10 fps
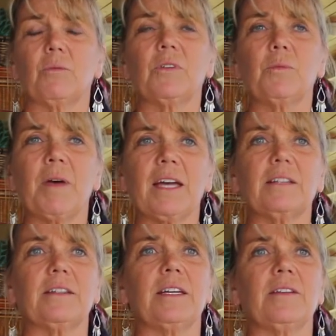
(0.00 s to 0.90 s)

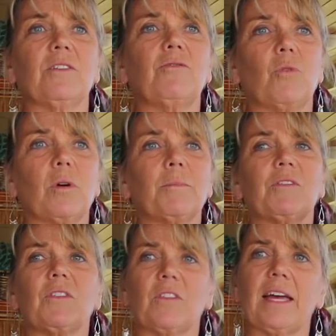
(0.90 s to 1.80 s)
Respect in the form
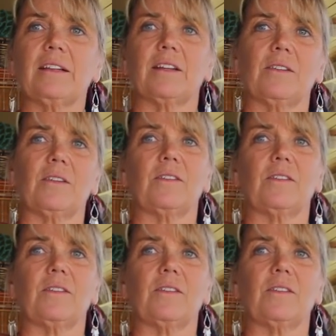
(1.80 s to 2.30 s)
of silence.